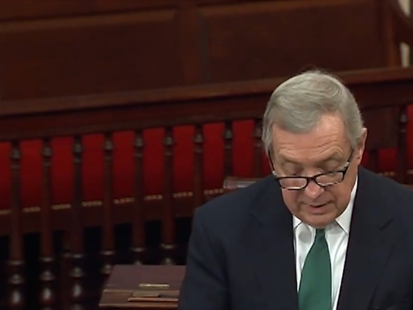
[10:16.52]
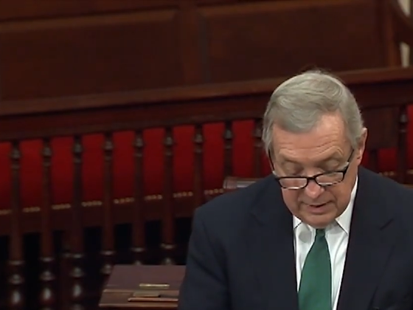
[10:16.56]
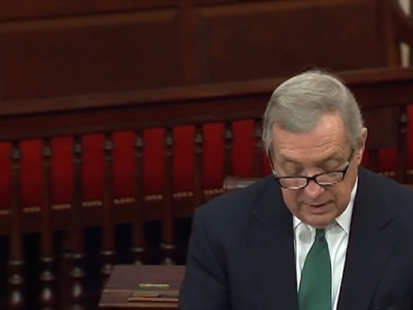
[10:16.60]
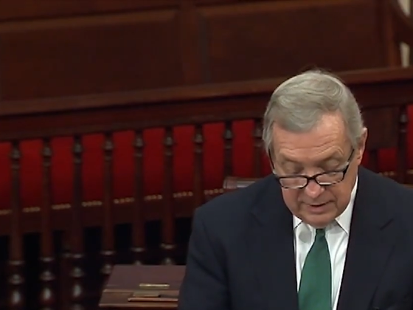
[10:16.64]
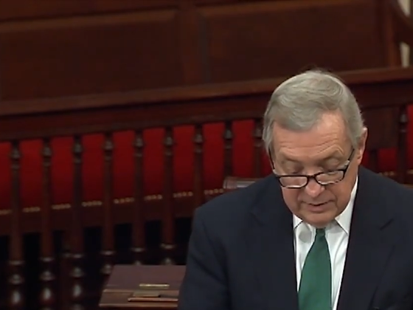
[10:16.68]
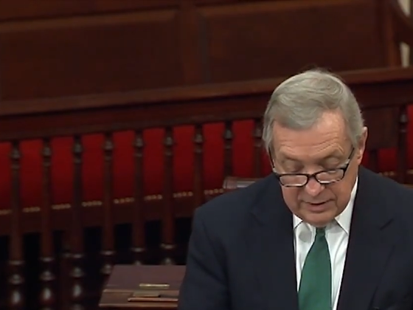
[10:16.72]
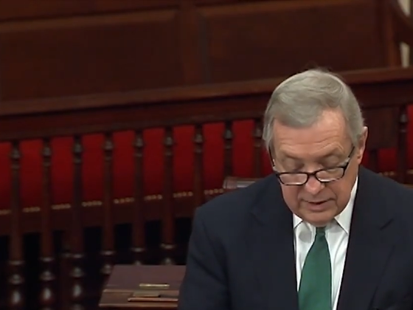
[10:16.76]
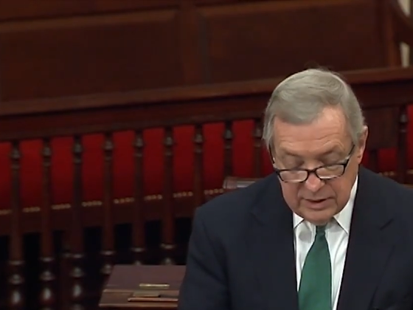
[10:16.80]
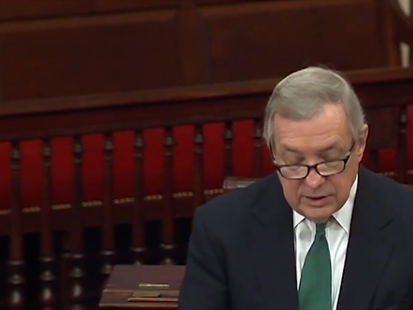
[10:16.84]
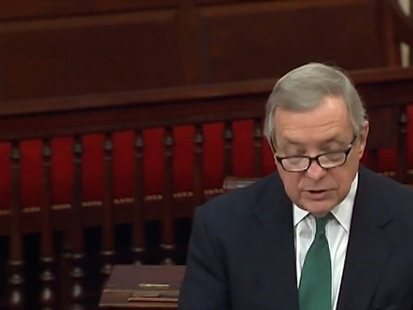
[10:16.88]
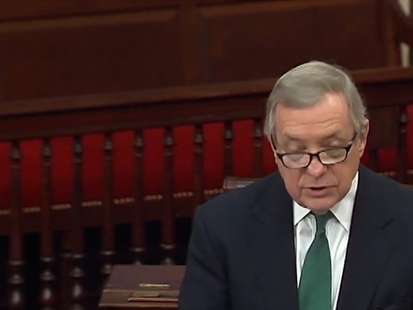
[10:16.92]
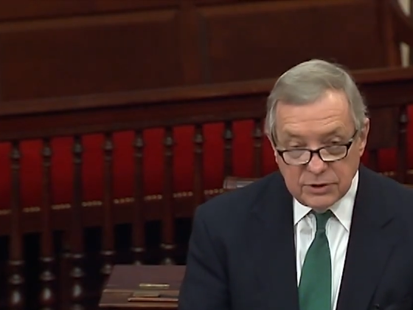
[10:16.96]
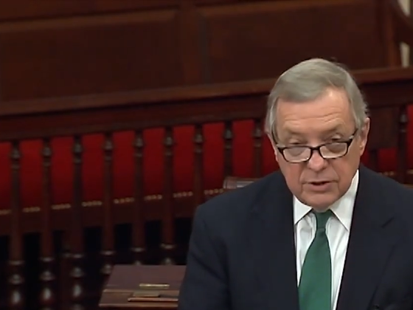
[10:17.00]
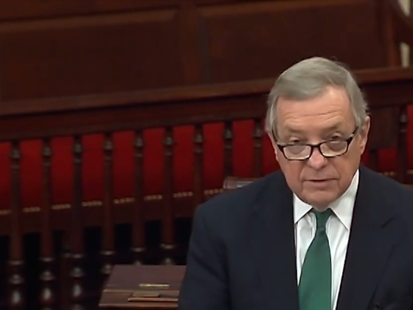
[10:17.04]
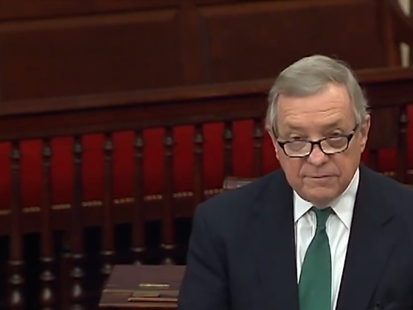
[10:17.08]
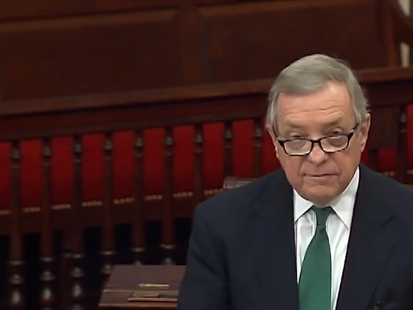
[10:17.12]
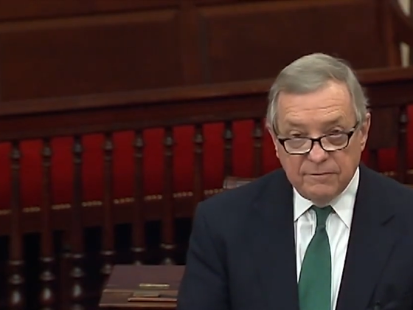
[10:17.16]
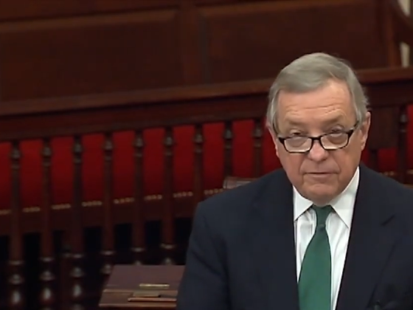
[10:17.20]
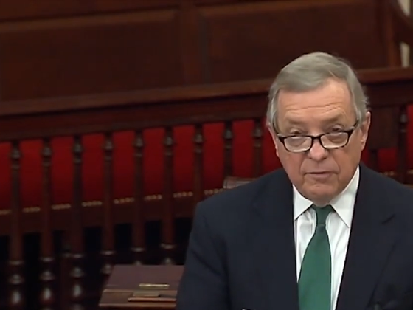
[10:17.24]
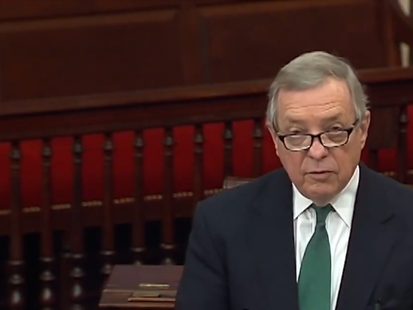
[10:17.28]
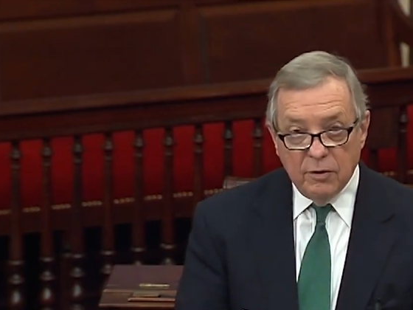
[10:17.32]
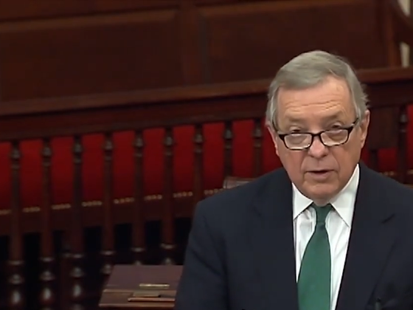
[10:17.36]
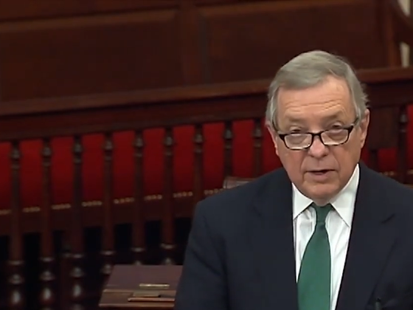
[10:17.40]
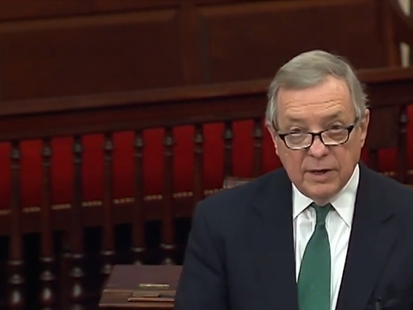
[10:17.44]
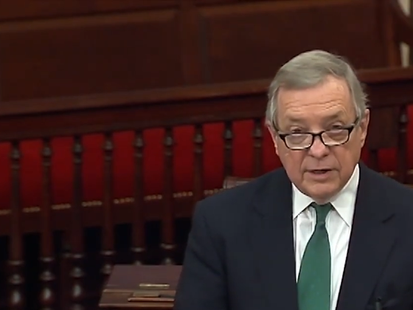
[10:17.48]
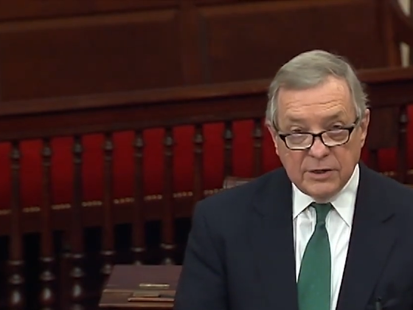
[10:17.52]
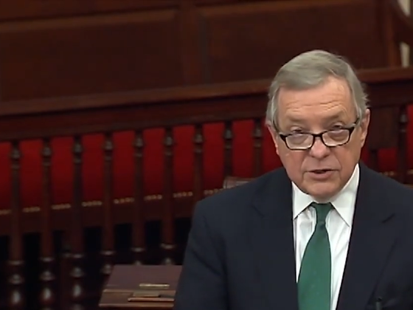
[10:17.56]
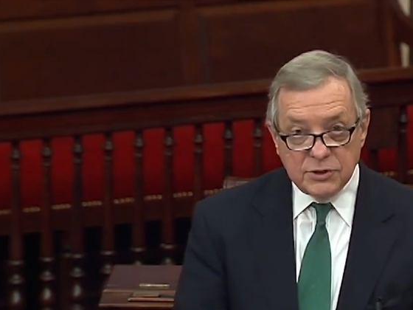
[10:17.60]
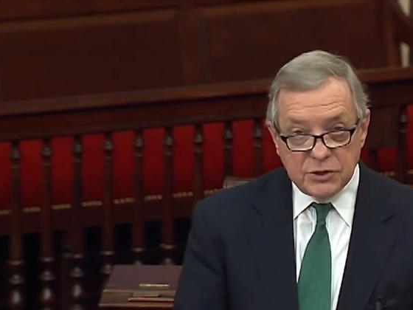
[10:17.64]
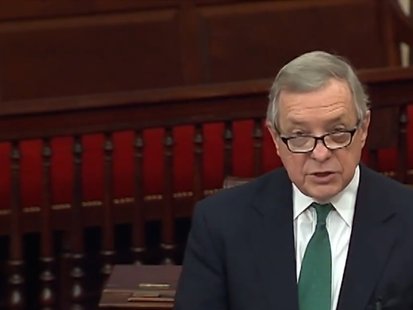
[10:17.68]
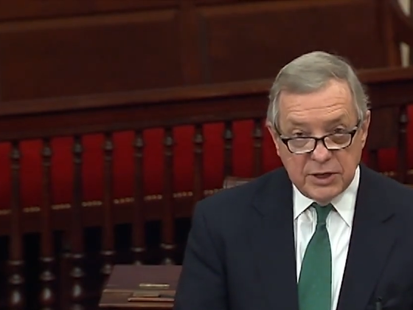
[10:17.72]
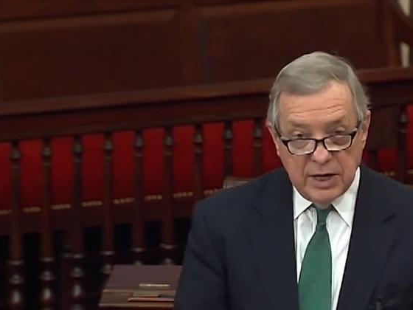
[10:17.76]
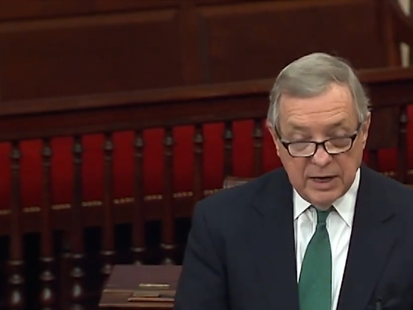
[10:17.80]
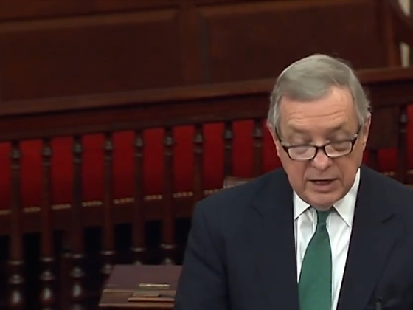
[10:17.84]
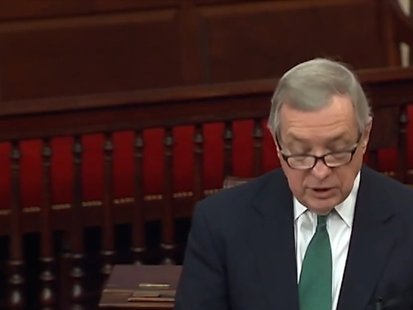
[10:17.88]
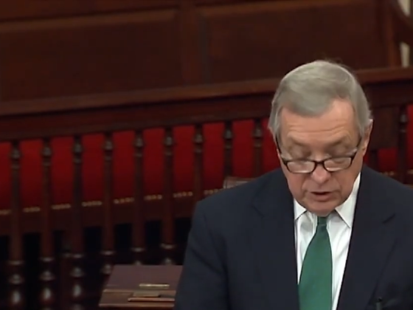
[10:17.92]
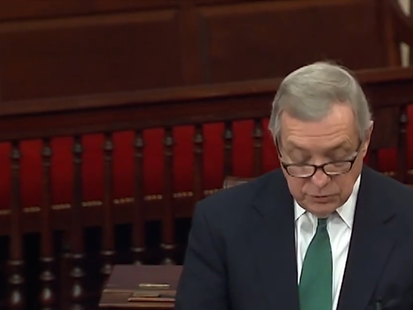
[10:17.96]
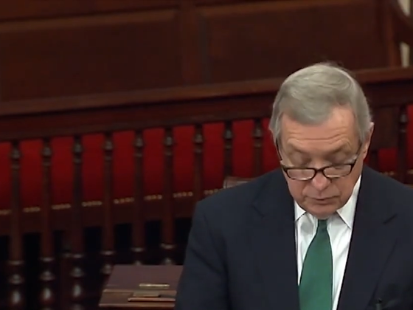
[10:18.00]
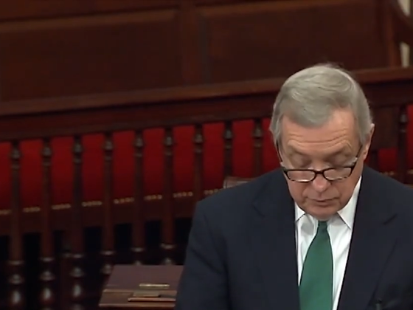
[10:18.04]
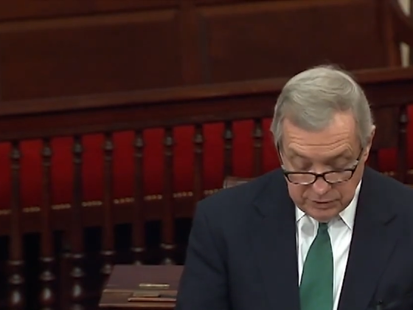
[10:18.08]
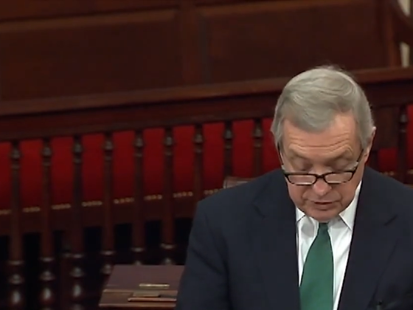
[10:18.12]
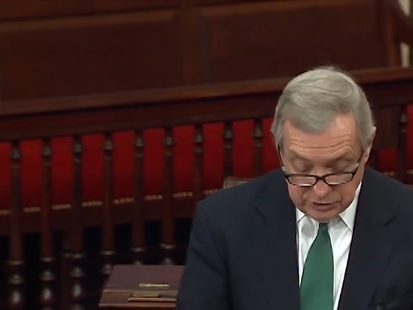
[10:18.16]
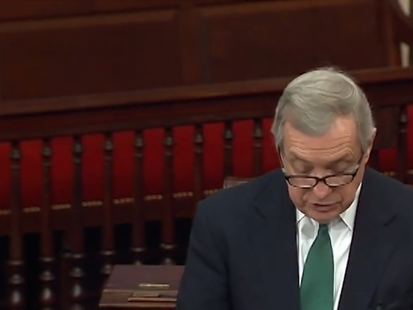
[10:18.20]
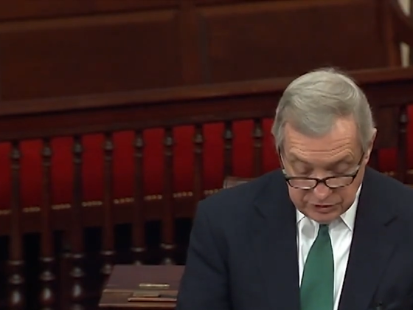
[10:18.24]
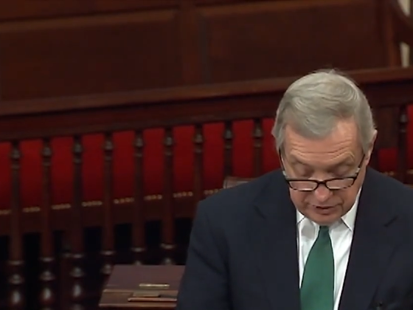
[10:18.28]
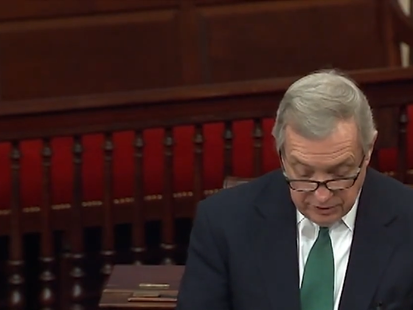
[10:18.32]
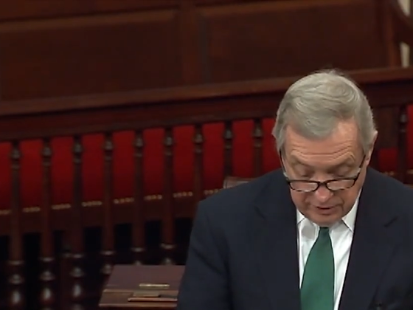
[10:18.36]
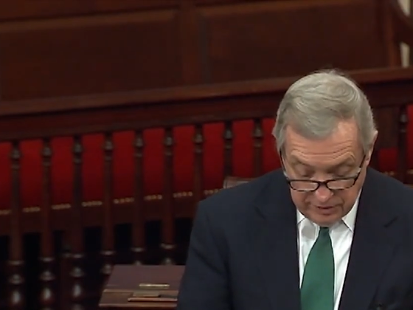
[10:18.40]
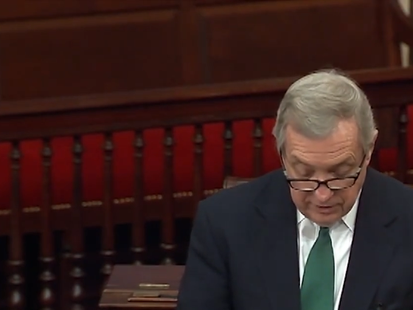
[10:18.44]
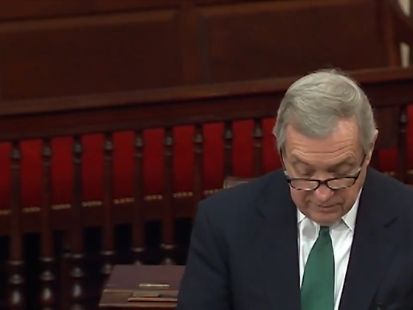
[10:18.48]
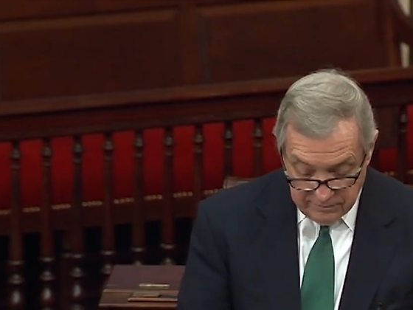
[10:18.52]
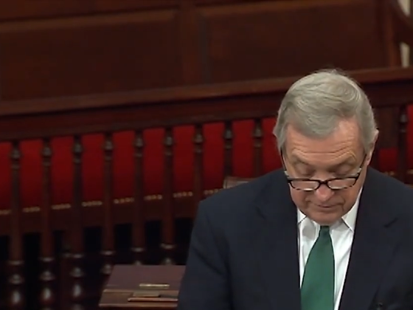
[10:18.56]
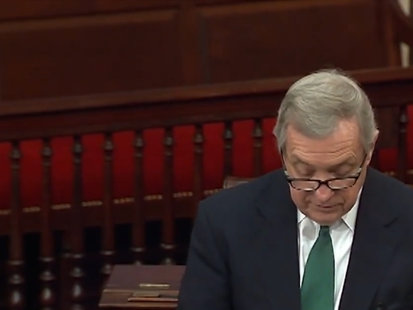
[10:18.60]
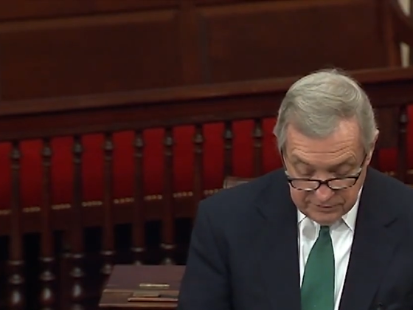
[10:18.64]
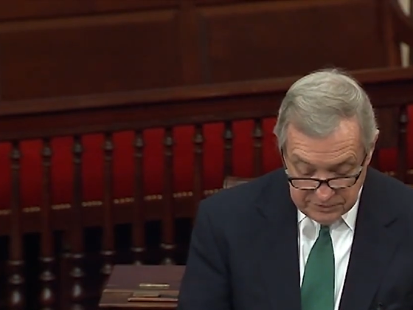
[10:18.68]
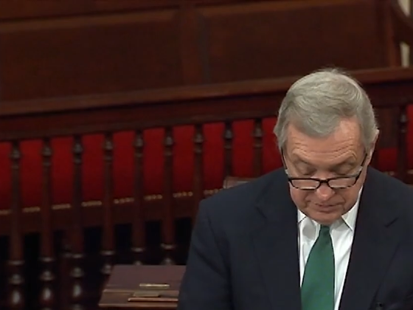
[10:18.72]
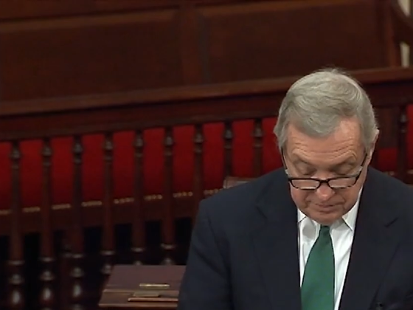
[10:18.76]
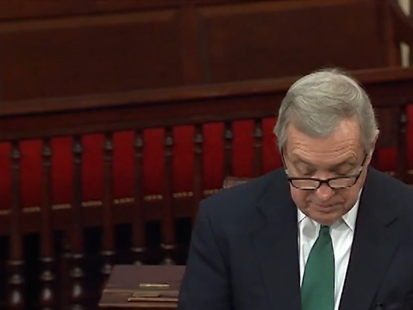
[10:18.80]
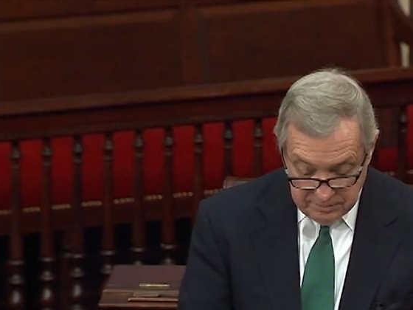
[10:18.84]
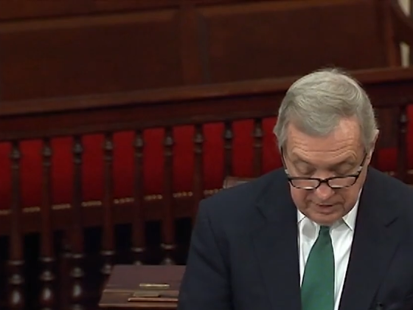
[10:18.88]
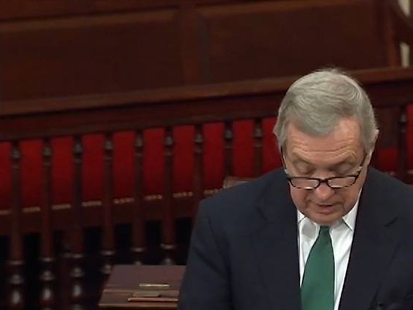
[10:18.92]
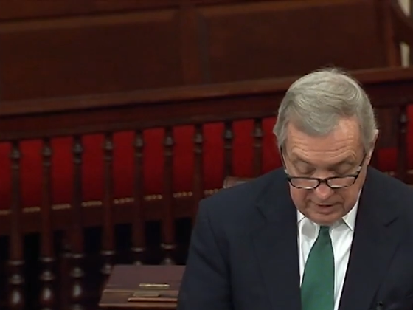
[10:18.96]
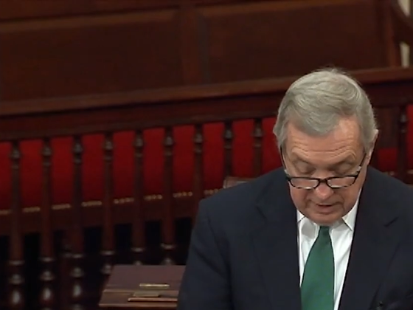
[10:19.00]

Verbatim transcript: These are foreign exchange reserves,